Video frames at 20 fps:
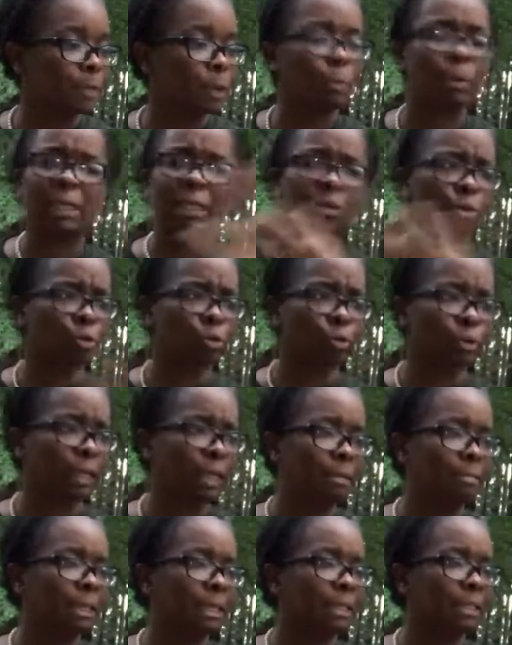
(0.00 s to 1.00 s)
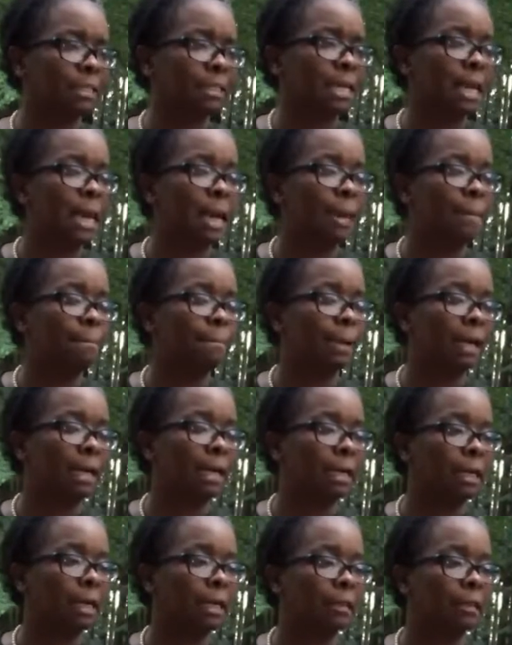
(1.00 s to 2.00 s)
We didn't order any meat this time,
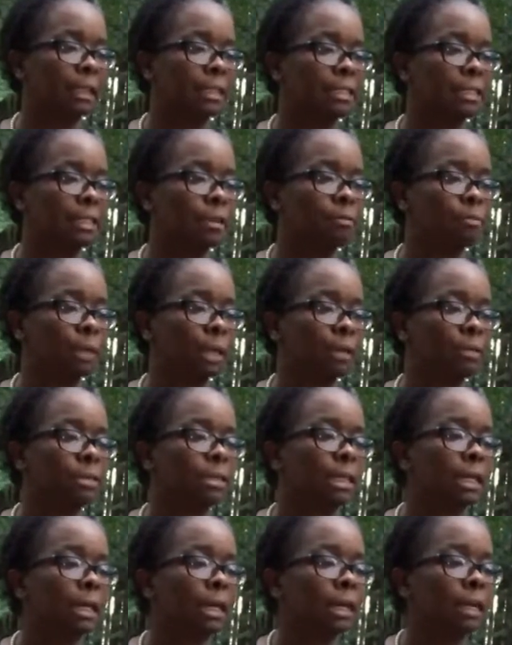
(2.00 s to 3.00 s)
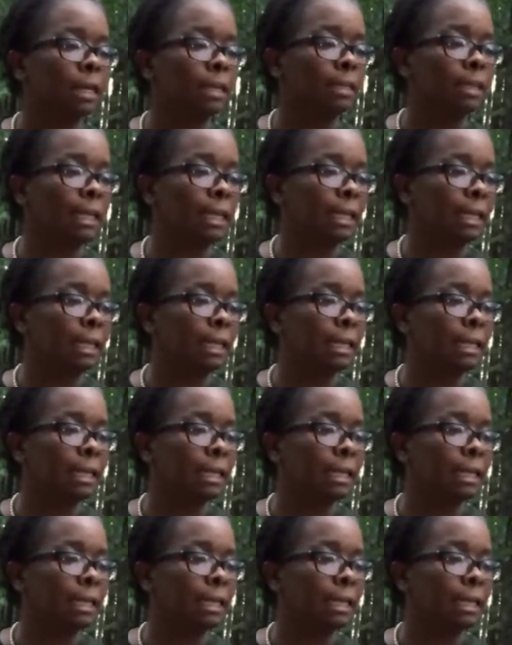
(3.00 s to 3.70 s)
but let's see, what else? The